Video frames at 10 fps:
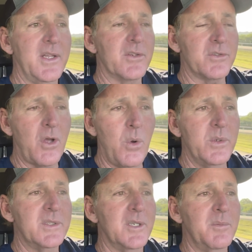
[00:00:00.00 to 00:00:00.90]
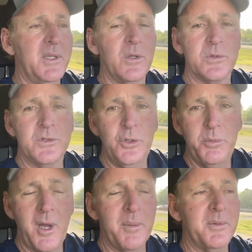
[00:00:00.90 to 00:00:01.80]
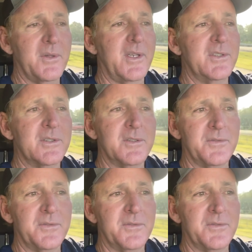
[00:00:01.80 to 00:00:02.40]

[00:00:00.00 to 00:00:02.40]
there's always going to be those two populations